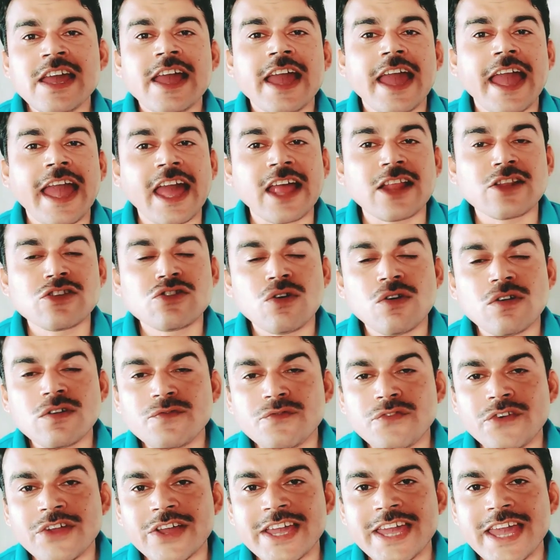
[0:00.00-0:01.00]
and don't
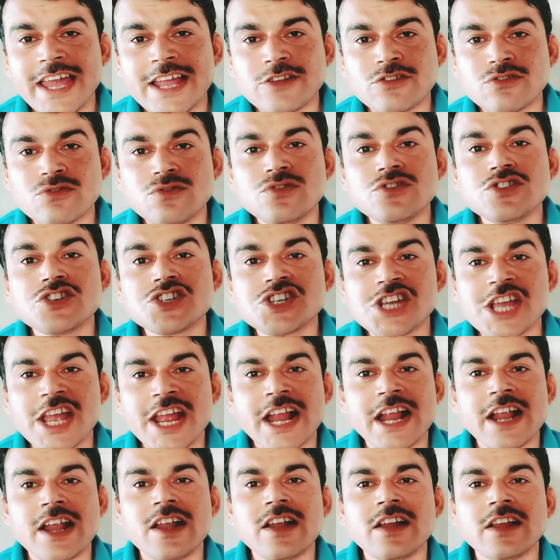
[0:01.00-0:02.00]
forget to
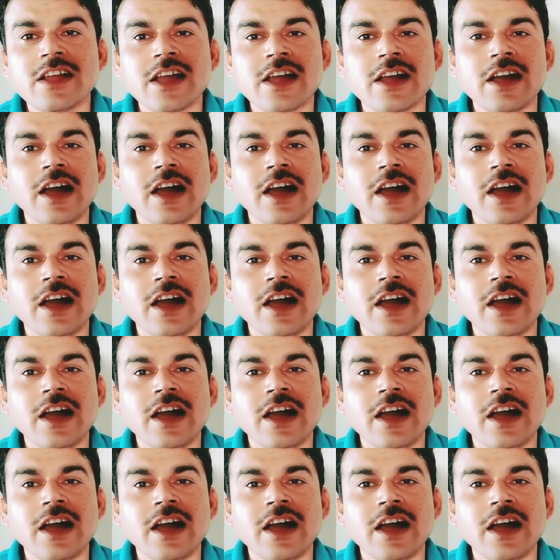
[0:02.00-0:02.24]
share,